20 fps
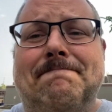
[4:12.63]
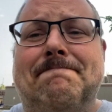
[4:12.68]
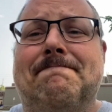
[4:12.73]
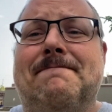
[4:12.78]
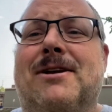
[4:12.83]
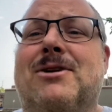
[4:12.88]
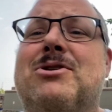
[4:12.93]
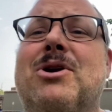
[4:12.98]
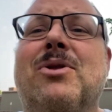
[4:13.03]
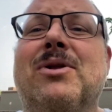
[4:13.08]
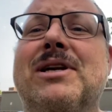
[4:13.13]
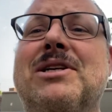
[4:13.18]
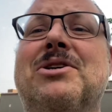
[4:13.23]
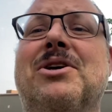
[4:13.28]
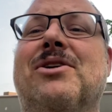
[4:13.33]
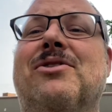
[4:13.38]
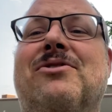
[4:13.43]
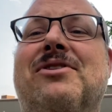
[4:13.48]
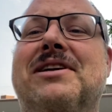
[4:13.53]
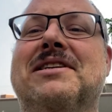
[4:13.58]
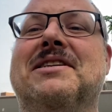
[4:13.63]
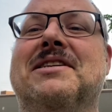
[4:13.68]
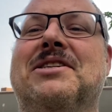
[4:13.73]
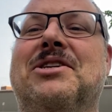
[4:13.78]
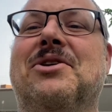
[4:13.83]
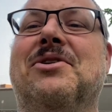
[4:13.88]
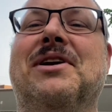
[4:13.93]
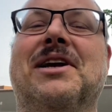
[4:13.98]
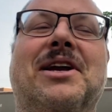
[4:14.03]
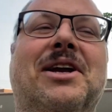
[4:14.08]
There's only certain reasons
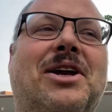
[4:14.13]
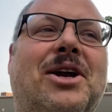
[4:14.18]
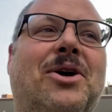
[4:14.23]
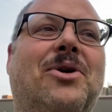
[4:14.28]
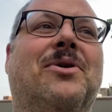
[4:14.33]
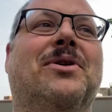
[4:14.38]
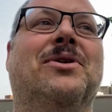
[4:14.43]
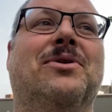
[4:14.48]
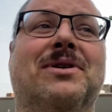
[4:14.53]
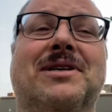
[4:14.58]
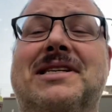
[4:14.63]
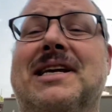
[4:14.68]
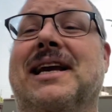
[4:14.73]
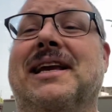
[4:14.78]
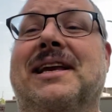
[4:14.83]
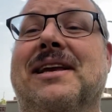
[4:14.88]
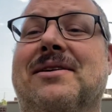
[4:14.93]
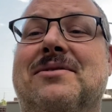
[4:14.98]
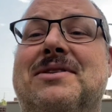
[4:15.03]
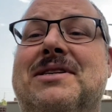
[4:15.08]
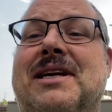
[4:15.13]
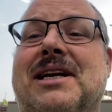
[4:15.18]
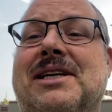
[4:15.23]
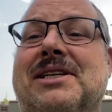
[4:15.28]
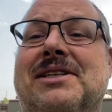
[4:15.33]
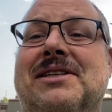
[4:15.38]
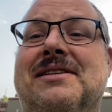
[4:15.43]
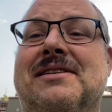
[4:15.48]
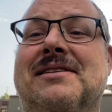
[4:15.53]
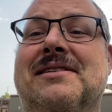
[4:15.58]
you can go into executive
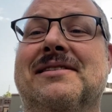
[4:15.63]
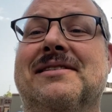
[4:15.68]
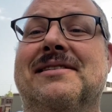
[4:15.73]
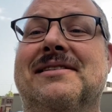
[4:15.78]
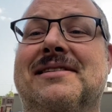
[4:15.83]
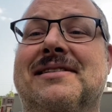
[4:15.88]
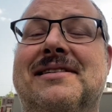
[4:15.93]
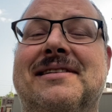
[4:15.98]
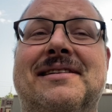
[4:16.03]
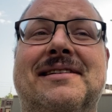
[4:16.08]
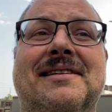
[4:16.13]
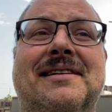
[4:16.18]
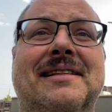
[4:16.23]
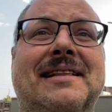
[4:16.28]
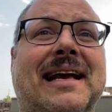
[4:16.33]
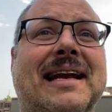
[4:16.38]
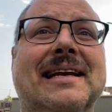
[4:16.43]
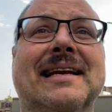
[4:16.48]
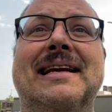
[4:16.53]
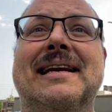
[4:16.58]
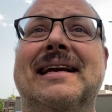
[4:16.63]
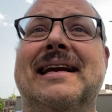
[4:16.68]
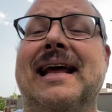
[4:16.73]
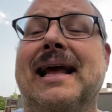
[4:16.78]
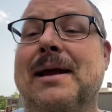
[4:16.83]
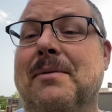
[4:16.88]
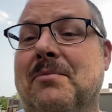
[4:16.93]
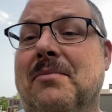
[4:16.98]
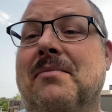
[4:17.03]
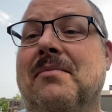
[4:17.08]
session. They
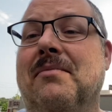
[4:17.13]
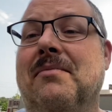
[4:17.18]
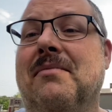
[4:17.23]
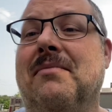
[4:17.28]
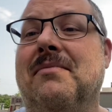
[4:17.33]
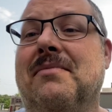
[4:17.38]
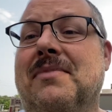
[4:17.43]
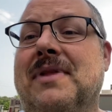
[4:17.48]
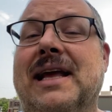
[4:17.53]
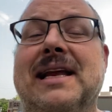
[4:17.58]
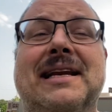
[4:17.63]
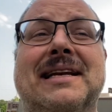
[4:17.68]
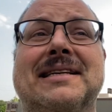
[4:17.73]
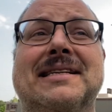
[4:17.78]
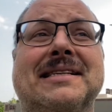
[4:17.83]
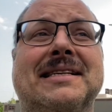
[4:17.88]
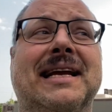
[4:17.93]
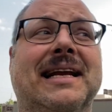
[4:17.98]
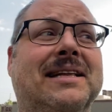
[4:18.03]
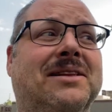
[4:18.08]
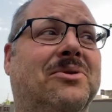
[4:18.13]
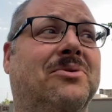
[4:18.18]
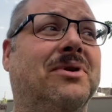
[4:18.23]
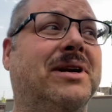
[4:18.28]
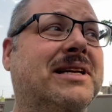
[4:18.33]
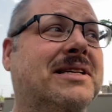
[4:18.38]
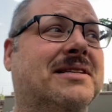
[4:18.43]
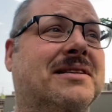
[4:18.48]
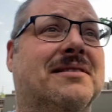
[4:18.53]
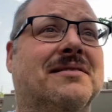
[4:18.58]
didn't state the
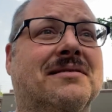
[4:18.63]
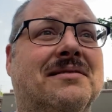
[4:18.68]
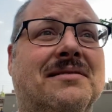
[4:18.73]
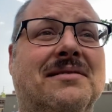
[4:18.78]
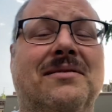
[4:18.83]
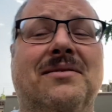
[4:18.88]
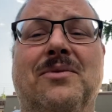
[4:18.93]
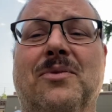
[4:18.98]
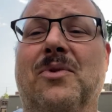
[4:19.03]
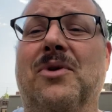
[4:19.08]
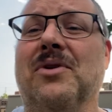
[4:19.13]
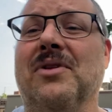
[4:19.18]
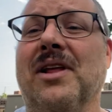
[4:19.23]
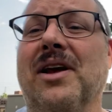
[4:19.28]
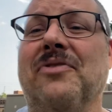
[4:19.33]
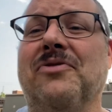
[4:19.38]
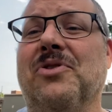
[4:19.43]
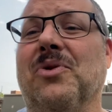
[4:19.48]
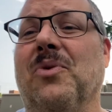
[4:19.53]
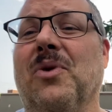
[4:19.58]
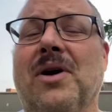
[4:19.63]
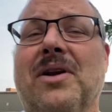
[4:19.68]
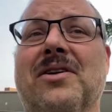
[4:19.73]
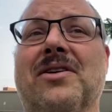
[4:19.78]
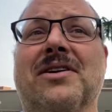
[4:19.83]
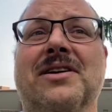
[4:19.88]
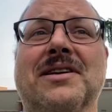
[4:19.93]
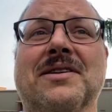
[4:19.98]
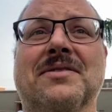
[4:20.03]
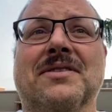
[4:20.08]
reason. We're left to
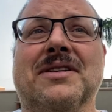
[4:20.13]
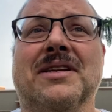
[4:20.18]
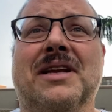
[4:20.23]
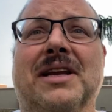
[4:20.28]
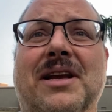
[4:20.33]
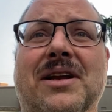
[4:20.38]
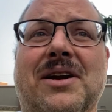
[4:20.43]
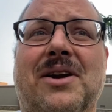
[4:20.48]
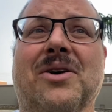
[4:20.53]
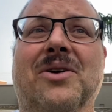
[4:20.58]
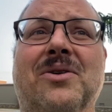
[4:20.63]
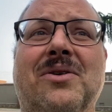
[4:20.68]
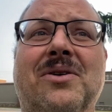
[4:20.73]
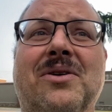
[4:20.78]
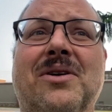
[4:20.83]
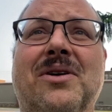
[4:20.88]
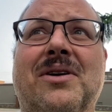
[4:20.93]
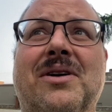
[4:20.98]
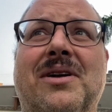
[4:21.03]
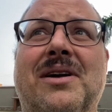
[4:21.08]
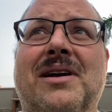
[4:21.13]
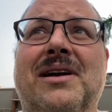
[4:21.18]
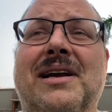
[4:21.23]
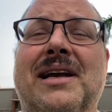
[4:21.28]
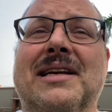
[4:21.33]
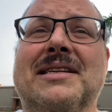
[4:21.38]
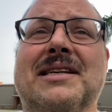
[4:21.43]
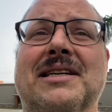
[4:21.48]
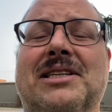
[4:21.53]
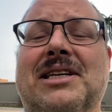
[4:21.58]
wonder, is
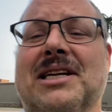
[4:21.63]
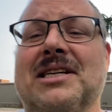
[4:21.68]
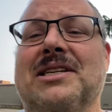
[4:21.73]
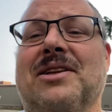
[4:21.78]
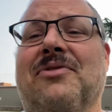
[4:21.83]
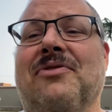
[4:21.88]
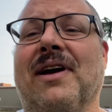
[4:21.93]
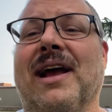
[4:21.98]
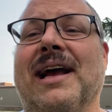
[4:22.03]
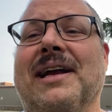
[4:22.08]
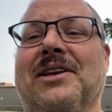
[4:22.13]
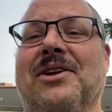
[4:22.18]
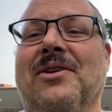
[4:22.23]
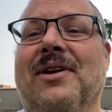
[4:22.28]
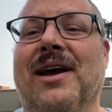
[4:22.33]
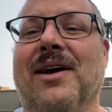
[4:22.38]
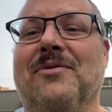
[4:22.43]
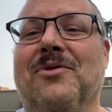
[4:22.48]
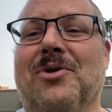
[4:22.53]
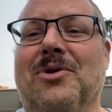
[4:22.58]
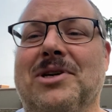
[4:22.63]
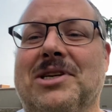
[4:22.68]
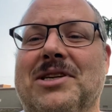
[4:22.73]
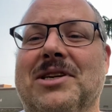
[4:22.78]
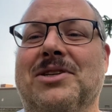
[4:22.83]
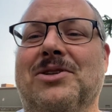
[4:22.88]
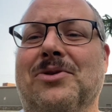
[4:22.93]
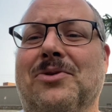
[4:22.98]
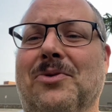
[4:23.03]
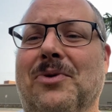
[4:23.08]
it just the fact you have North
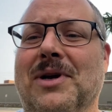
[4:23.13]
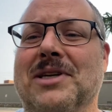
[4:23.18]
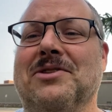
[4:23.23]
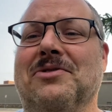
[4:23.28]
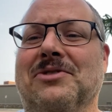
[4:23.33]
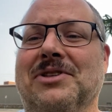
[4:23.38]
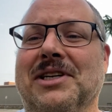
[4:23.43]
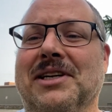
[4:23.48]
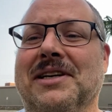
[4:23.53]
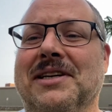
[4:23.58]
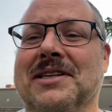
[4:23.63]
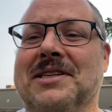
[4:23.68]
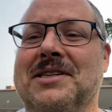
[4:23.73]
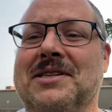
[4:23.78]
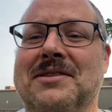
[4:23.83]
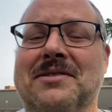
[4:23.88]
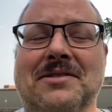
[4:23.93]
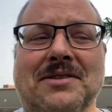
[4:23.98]
Central West Virginia's